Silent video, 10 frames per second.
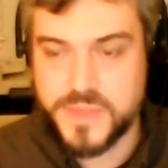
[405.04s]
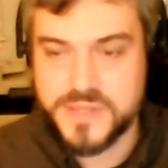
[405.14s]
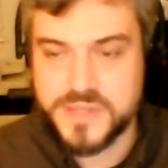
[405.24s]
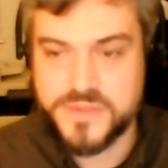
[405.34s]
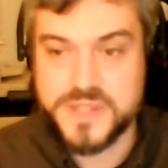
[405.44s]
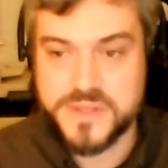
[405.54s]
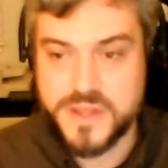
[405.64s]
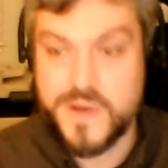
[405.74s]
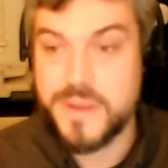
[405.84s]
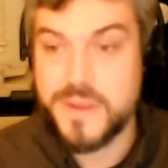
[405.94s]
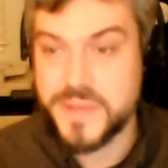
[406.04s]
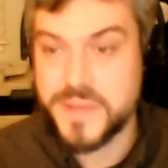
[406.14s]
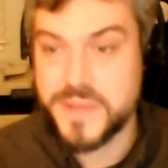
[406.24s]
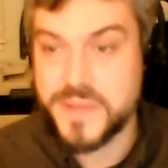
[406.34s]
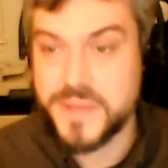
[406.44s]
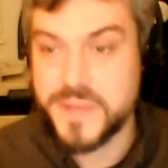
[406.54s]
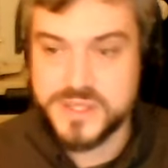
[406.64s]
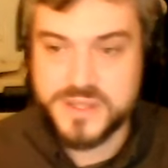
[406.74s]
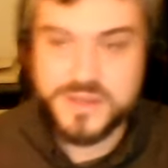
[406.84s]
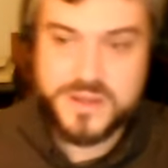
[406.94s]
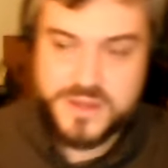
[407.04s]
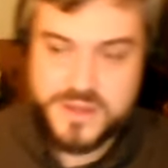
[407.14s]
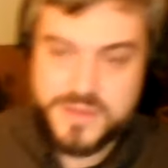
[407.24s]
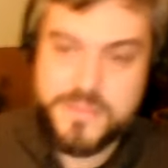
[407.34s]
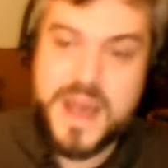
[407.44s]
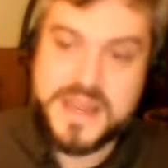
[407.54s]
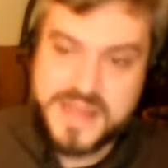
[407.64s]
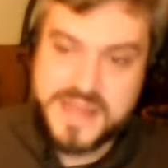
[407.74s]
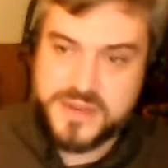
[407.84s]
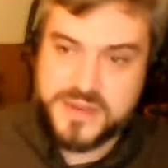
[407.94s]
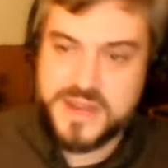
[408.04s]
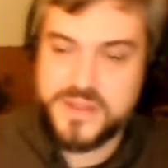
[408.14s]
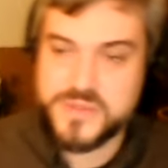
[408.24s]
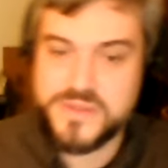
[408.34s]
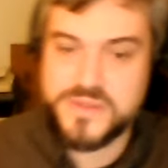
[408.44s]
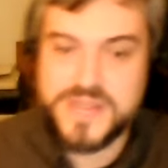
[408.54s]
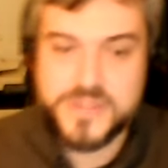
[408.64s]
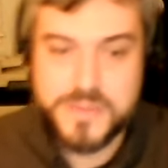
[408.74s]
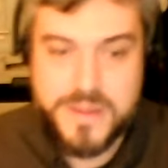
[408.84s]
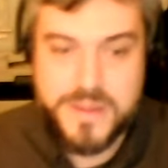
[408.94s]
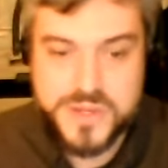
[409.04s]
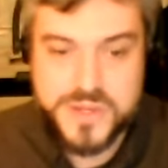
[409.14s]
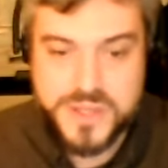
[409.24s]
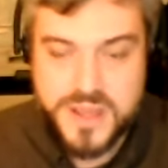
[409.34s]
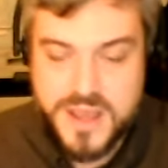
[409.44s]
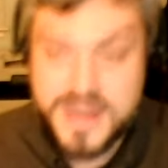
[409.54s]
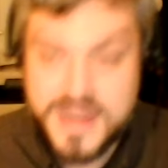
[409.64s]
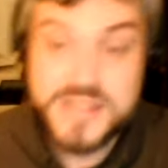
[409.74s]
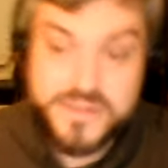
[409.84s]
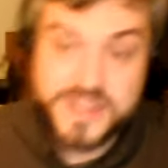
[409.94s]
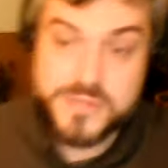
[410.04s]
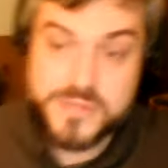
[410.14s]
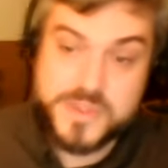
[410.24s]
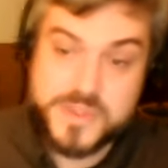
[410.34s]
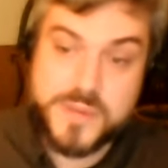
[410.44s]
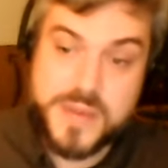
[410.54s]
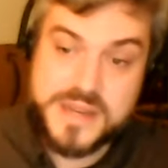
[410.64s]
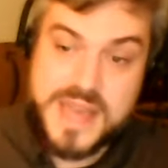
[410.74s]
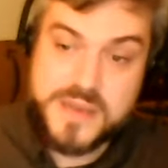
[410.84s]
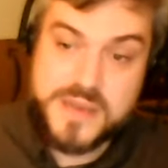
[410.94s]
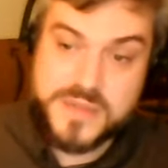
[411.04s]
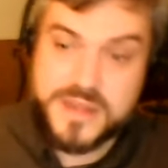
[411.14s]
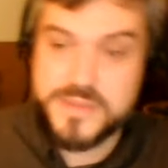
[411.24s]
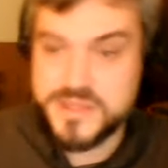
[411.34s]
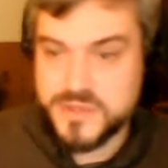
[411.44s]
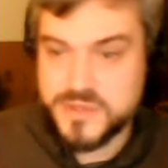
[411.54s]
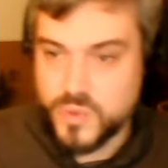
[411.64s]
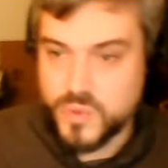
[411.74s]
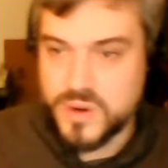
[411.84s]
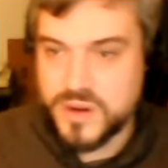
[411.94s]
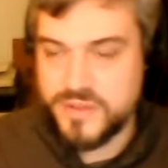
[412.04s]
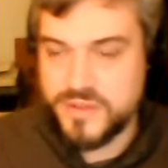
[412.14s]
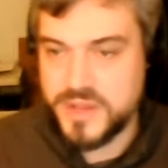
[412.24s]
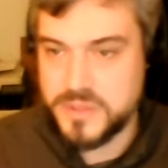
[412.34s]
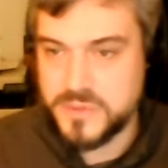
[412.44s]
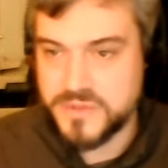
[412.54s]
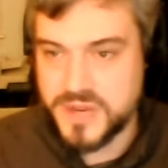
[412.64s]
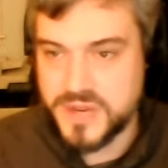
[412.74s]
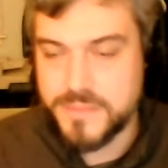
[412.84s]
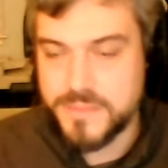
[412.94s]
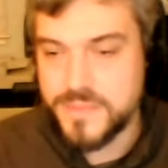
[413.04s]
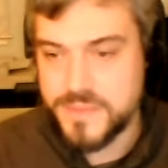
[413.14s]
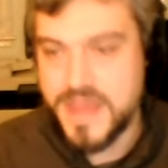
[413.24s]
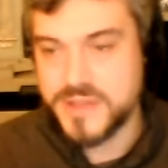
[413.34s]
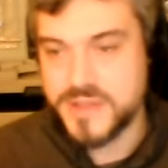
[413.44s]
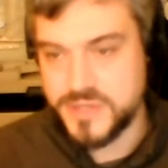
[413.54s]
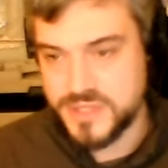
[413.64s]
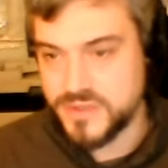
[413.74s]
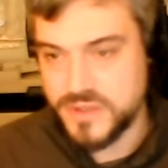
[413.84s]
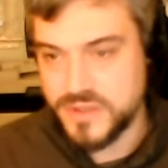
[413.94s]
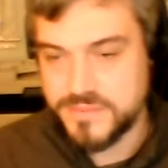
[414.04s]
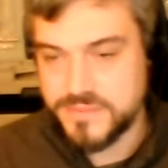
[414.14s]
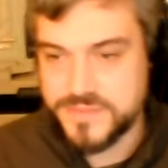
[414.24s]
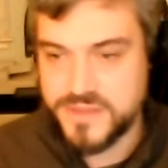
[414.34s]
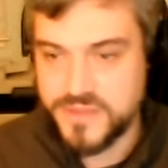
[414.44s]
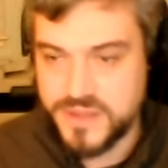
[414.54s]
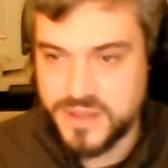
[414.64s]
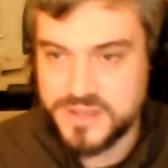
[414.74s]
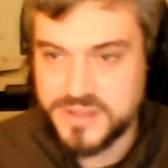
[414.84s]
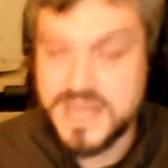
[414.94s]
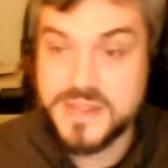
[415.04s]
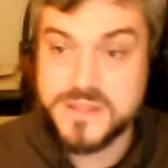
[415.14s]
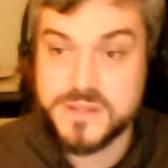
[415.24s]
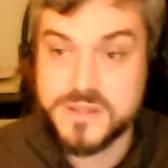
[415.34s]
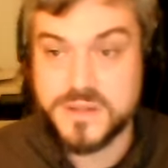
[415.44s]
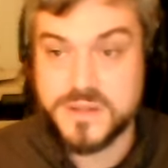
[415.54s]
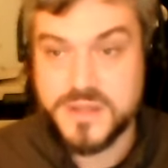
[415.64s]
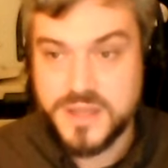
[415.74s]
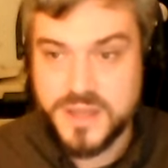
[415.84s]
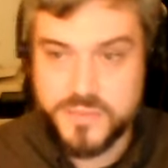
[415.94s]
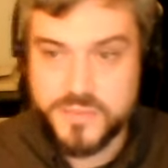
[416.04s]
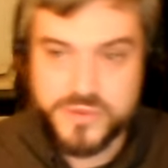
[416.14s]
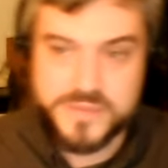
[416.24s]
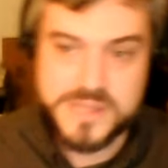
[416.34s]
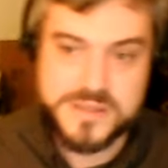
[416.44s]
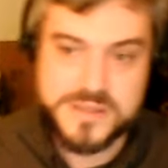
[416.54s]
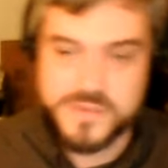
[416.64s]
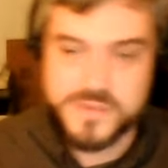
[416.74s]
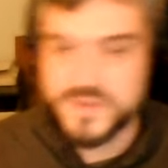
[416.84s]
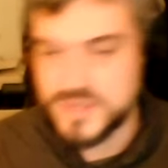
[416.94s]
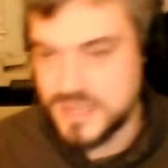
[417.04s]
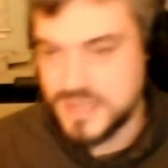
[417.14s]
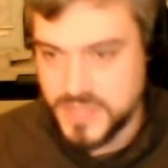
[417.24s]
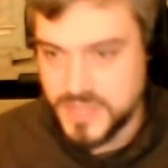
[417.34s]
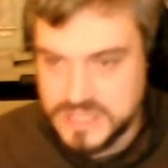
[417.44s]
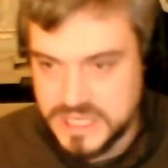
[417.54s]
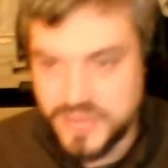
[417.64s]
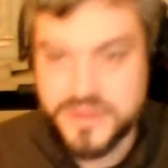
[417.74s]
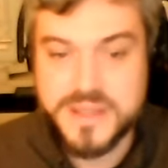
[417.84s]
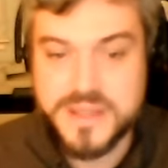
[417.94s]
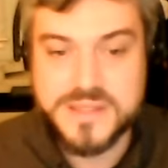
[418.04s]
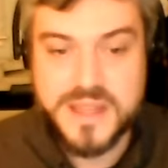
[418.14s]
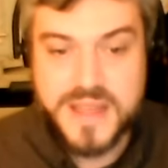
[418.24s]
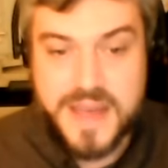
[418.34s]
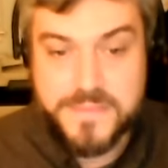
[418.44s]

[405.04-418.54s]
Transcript: funds in the co-op that can be devoted to buying down kind of those investor members. And as investor members are bought down, then that means there's more available for kind of patronage for the tenants or improvements in terms of sustainability and other things like that.